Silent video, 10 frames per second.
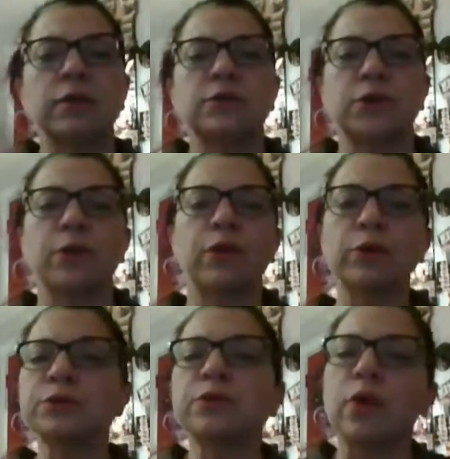So
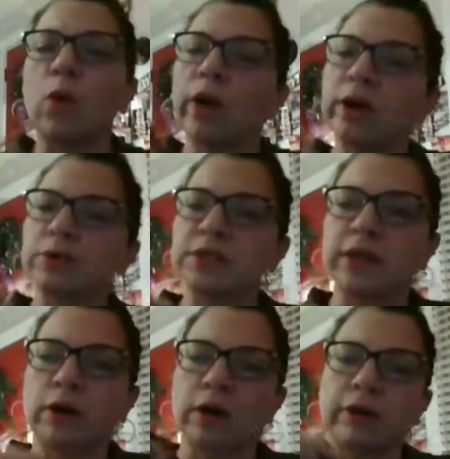those are the oils
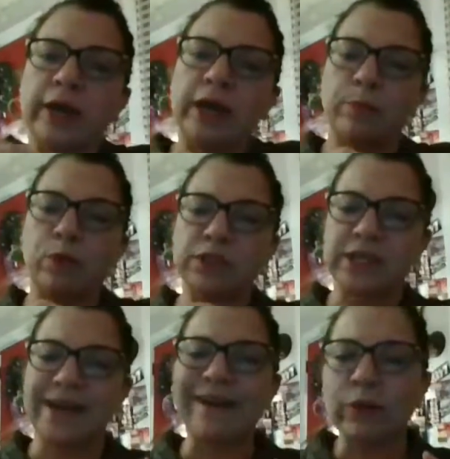that are put
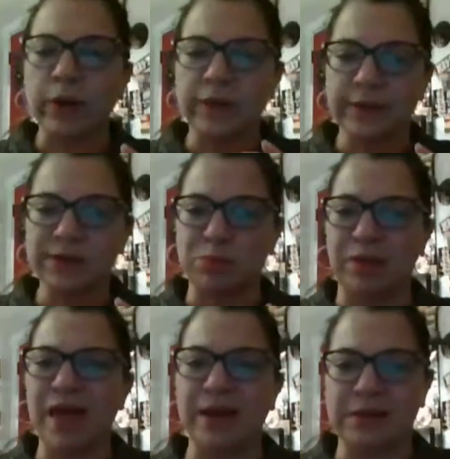together in this
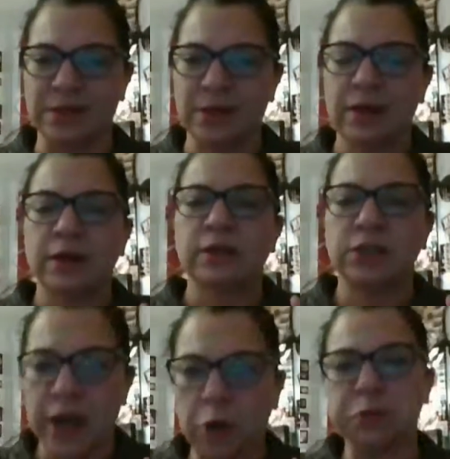blend
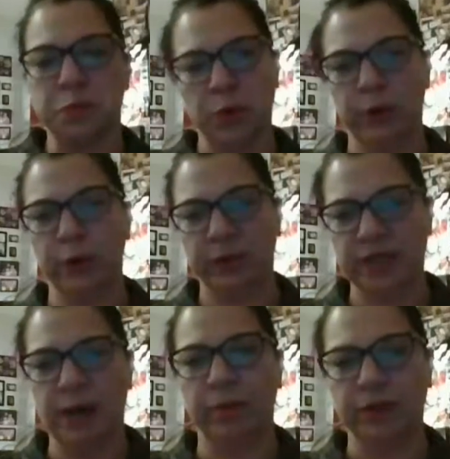to help support your
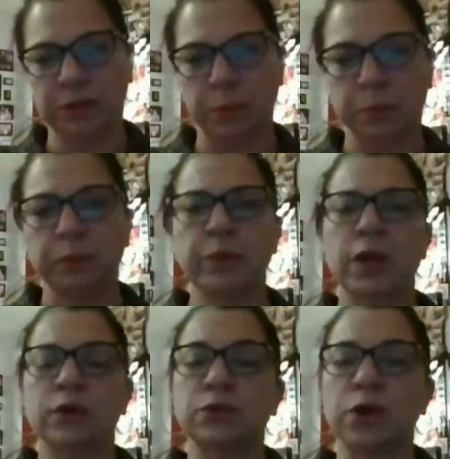metabolism.
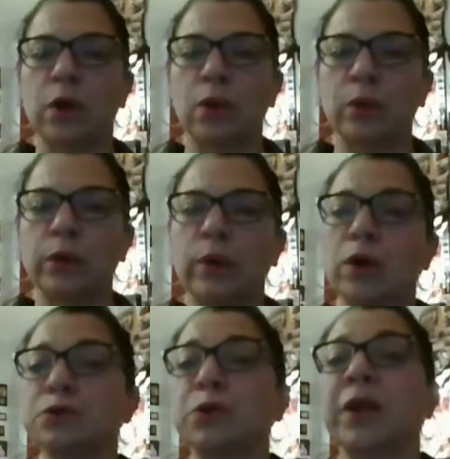So you're
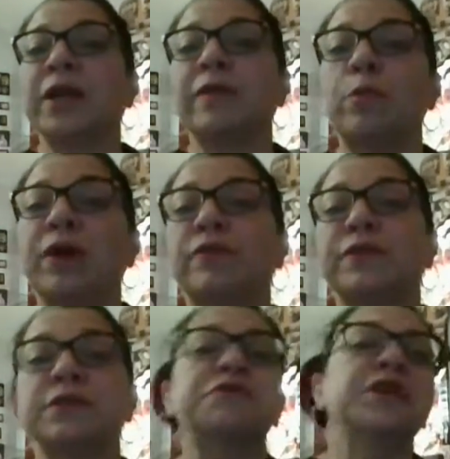also getting the
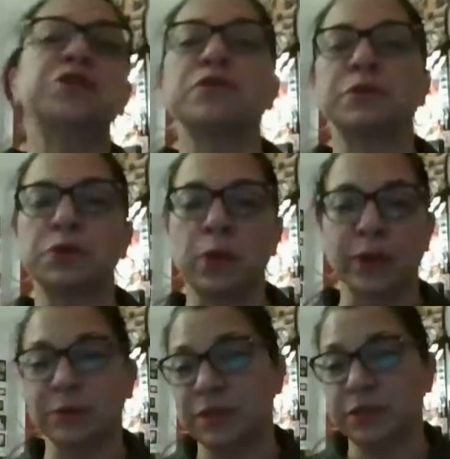benefits of each of those
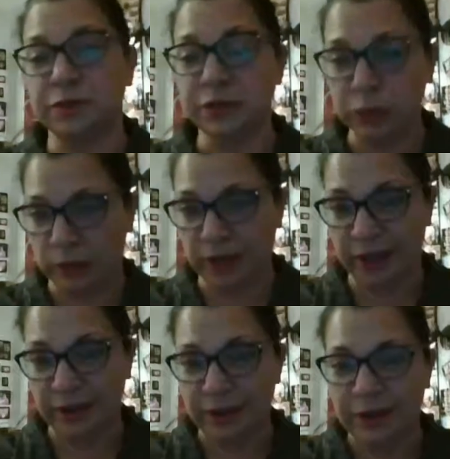oils
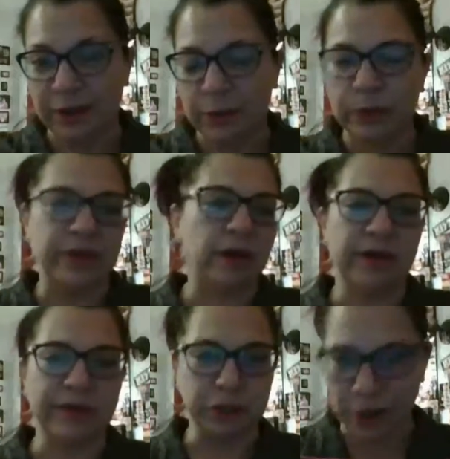individually without
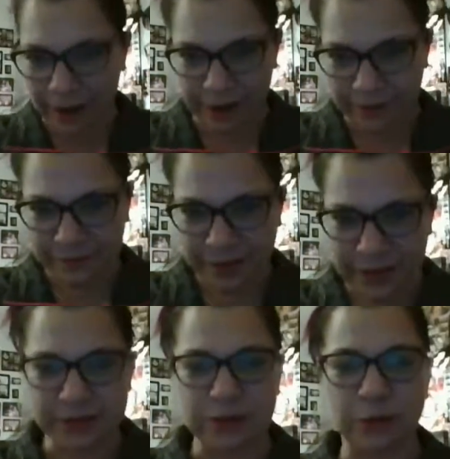even trying.
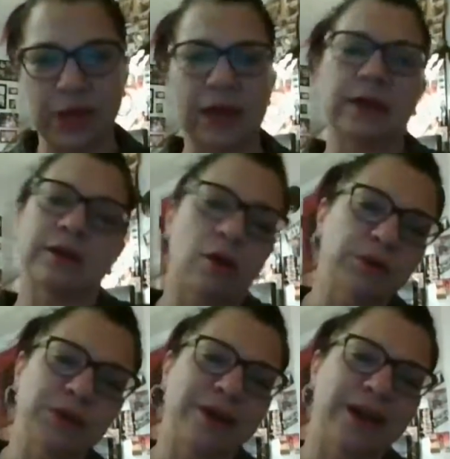And so that
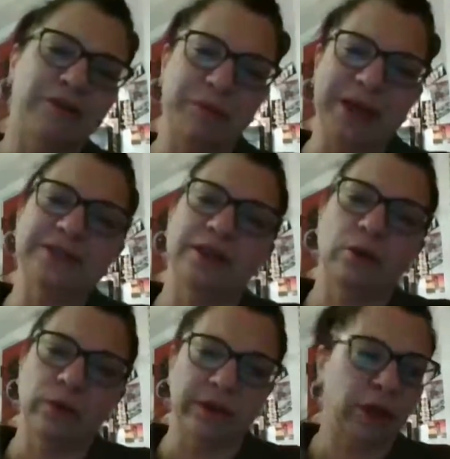also kind of makes it a
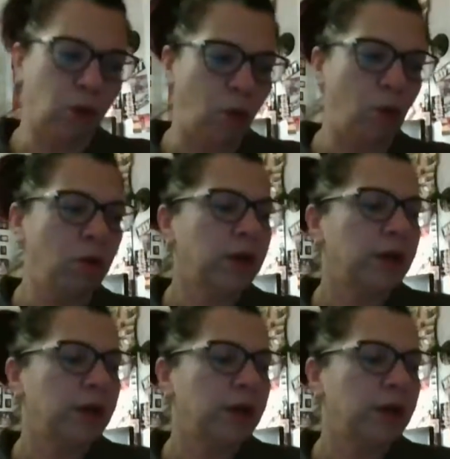really cool